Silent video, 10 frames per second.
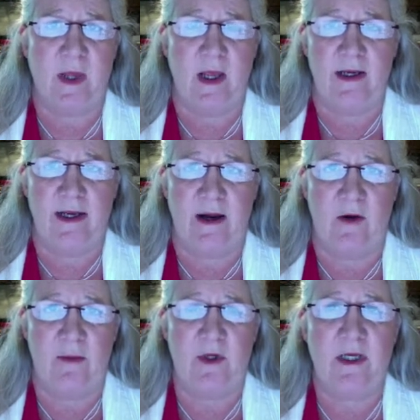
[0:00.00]
Now,
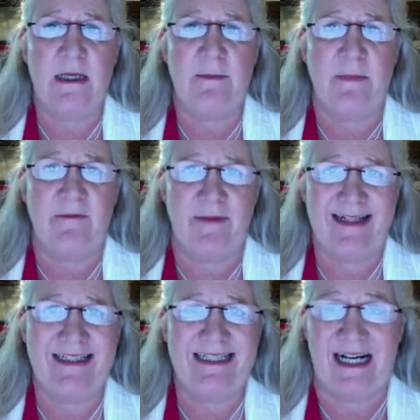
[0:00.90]
I'm going to keep my
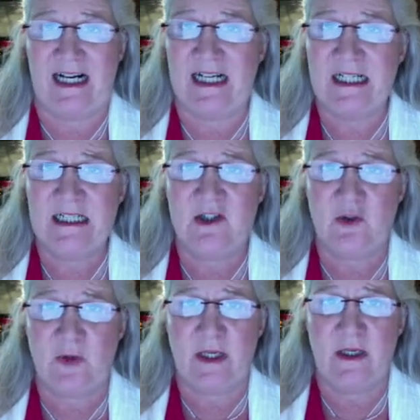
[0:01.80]
face on
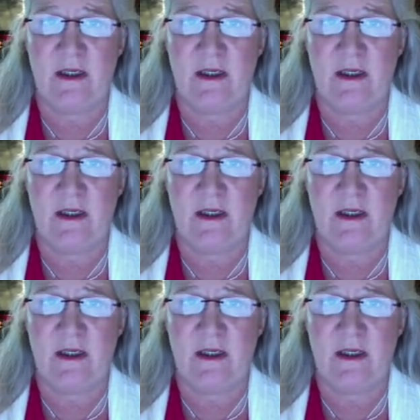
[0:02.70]
screen,